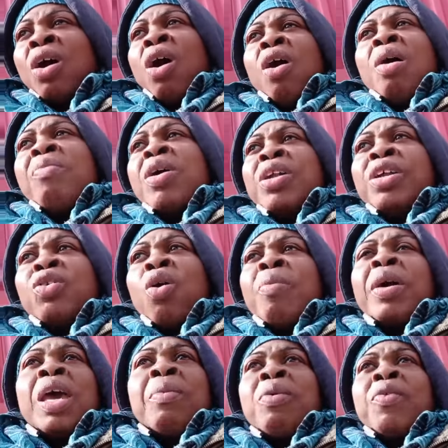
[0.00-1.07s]
How am I going to do? I'm
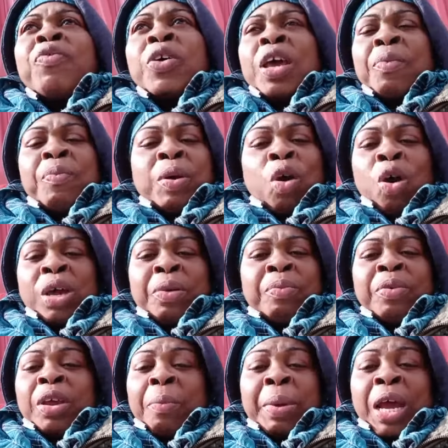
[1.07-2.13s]
going to get money if you get me cocky,
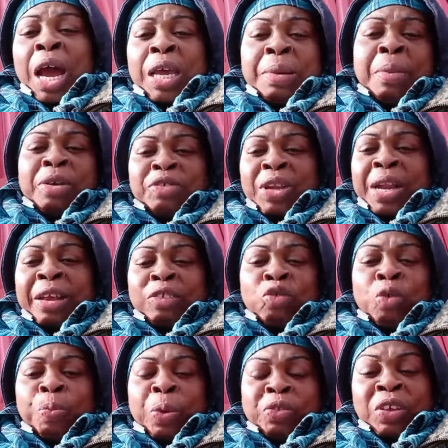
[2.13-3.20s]
get me cocky boss to the next
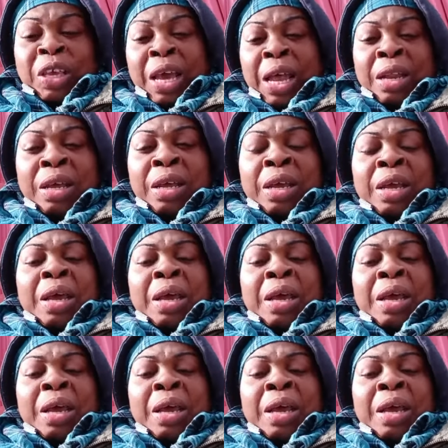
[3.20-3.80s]
good pussy girl.